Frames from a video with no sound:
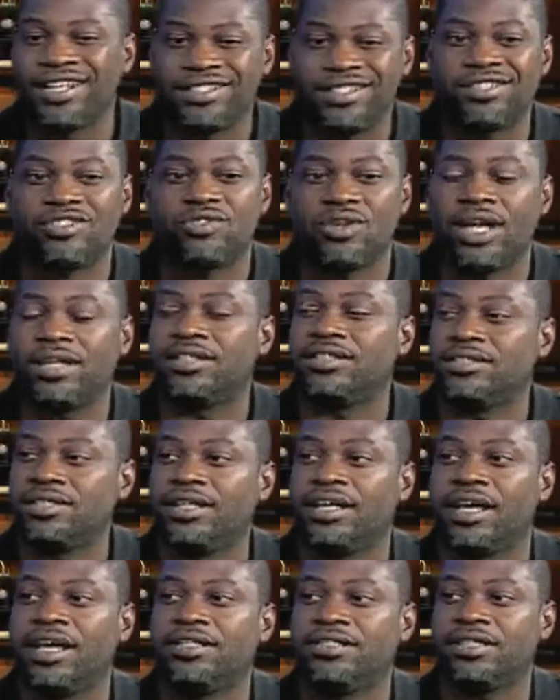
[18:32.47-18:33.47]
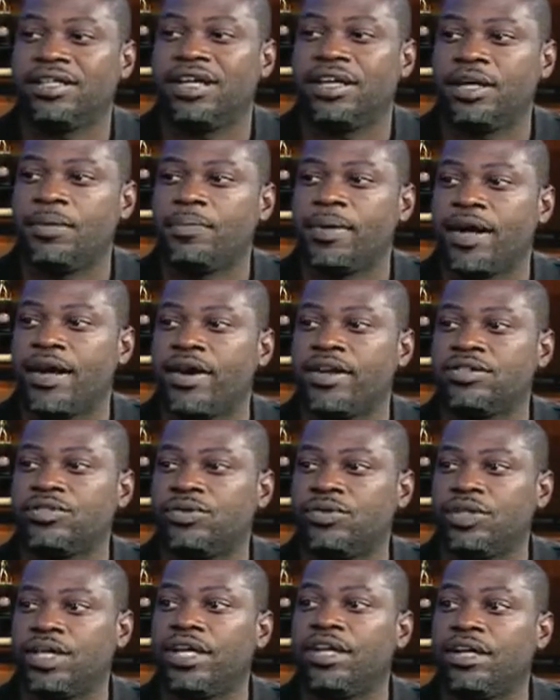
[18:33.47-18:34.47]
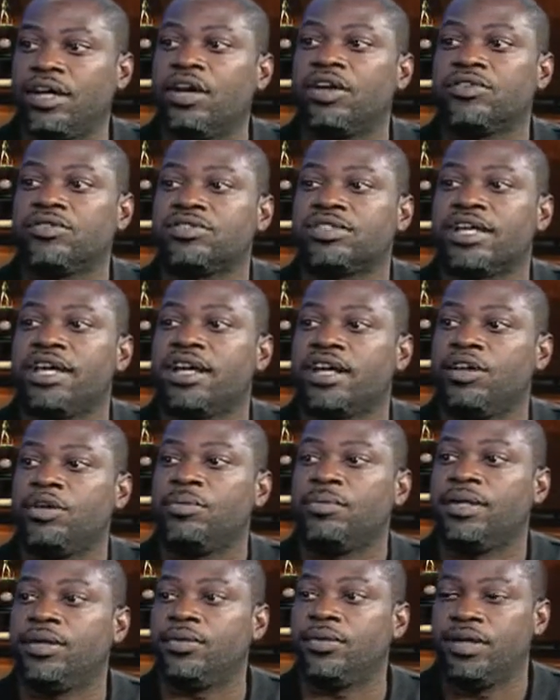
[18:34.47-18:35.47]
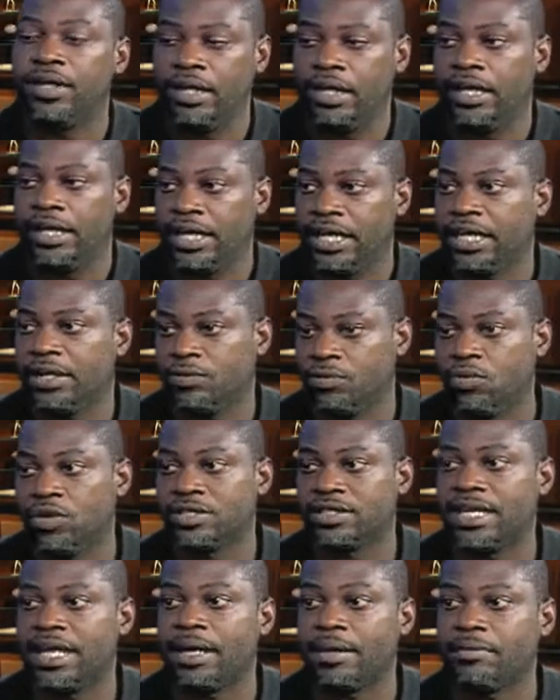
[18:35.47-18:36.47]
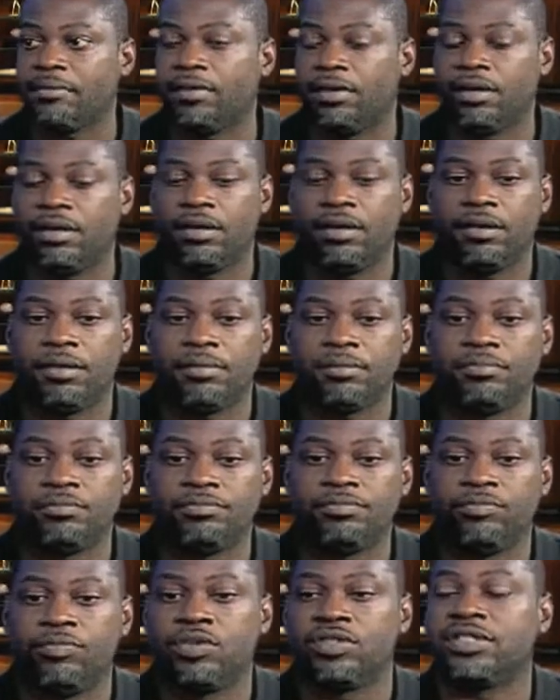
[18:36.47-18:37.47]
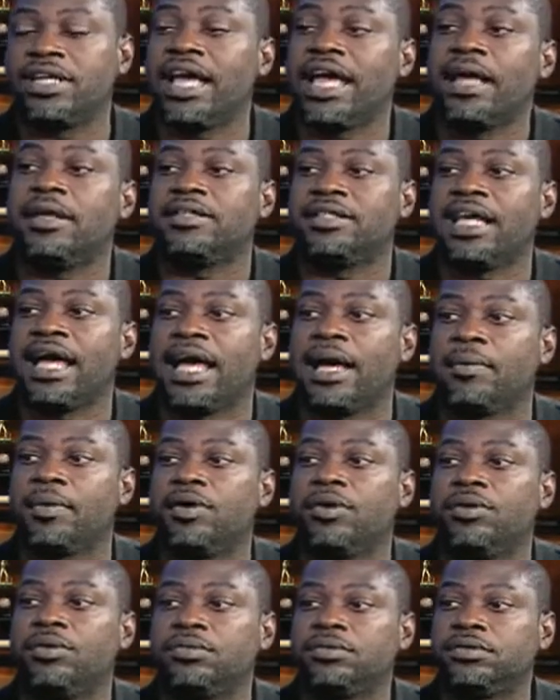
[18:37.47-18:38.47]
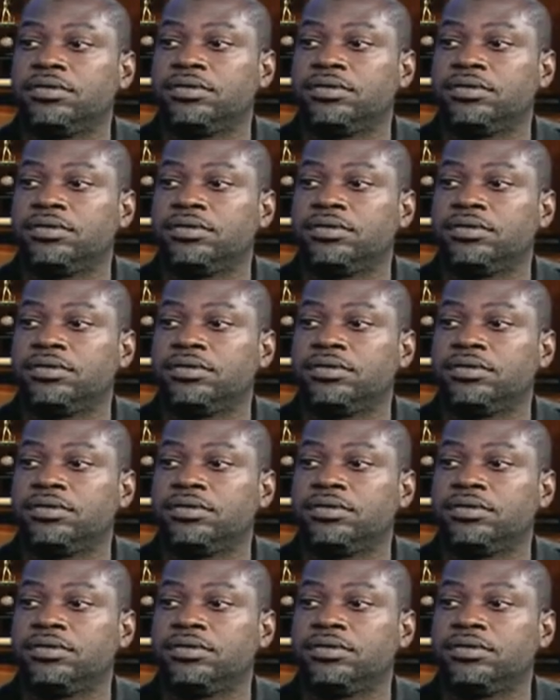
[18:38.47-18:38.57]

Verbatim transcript: Just try to, to educate the parents so they understand a little bit once that uh, once that time comes.